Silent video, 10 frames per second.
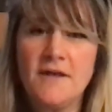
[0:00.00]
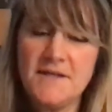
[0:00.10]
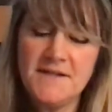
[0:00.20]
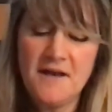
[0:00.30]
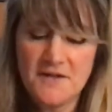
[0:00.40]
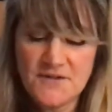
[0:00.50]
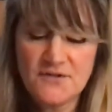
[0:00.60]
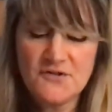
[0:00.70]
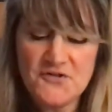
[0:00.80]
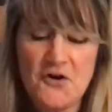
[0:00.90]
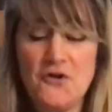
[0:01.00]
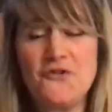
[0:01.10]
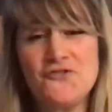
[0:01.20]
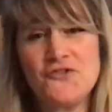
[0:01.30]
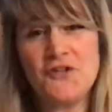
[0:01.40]
Easy answers are
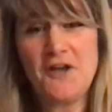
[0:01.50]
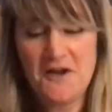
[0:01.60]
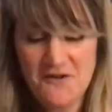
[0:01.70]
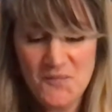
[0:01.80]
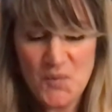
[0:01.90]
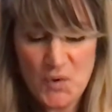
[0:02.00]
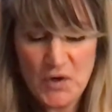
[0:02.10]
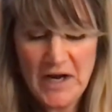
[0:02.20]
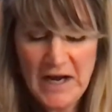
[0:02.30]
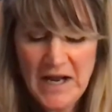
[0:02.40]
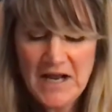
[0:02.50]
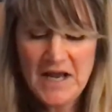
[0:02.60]
usually kind of boring.